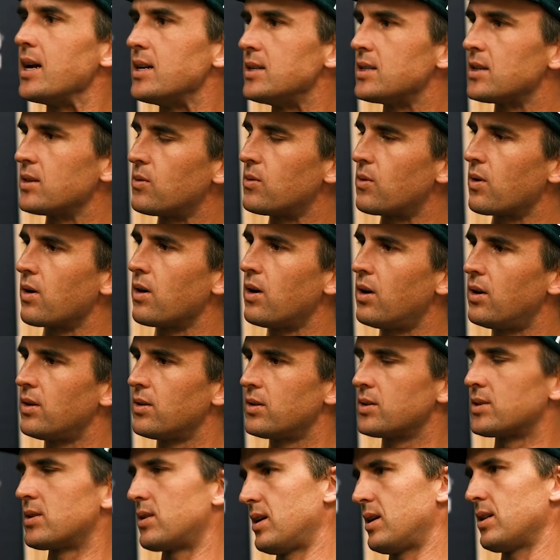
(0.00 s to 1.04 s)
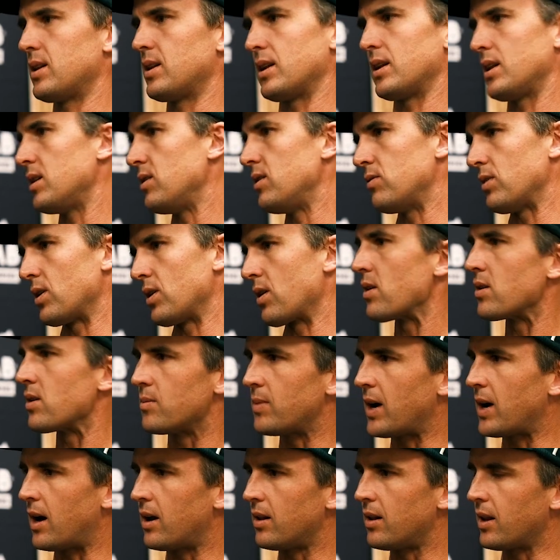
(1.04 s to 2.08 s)
in the world. Is there anything that you've learned
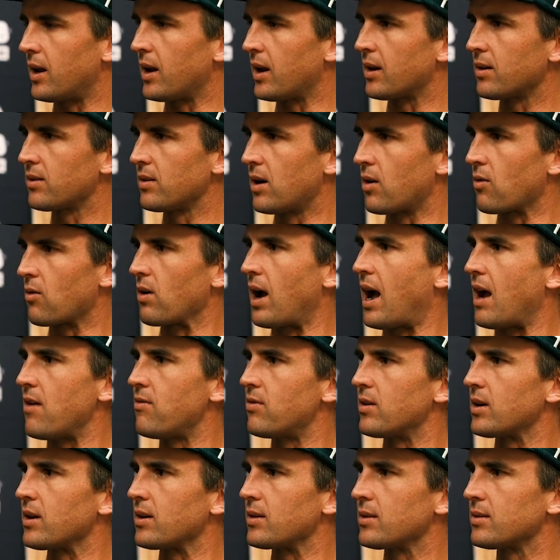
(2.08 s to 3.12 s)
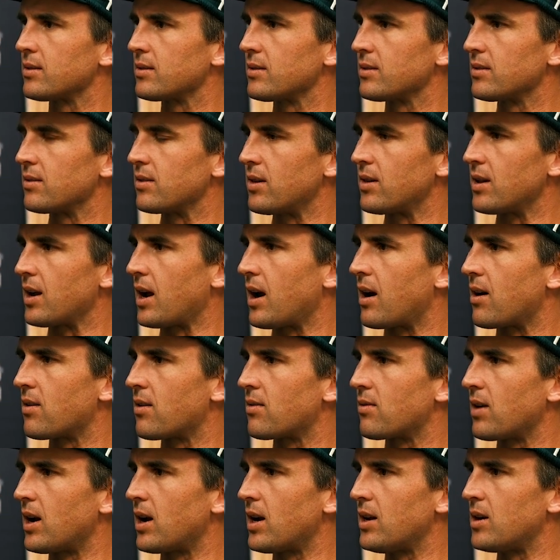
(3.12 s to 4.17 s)
about like arriving there
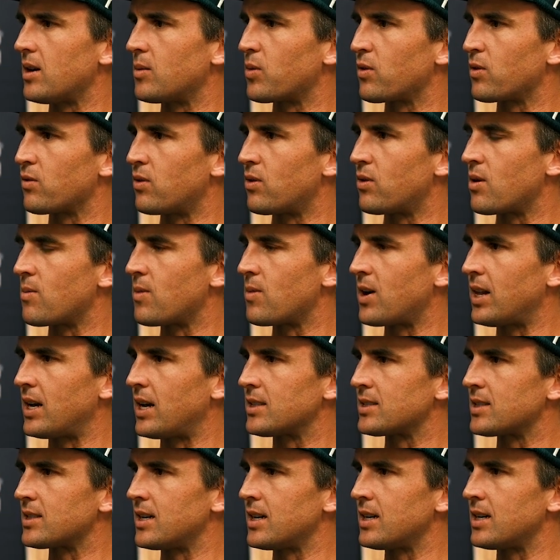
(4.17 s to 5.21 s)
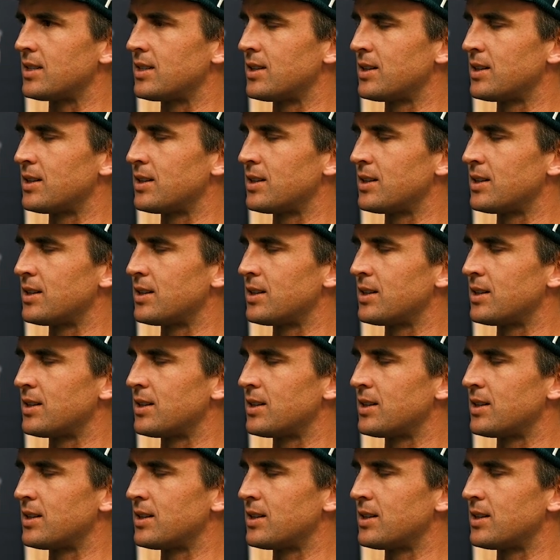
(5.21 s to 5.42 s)
ready to perform on that stage?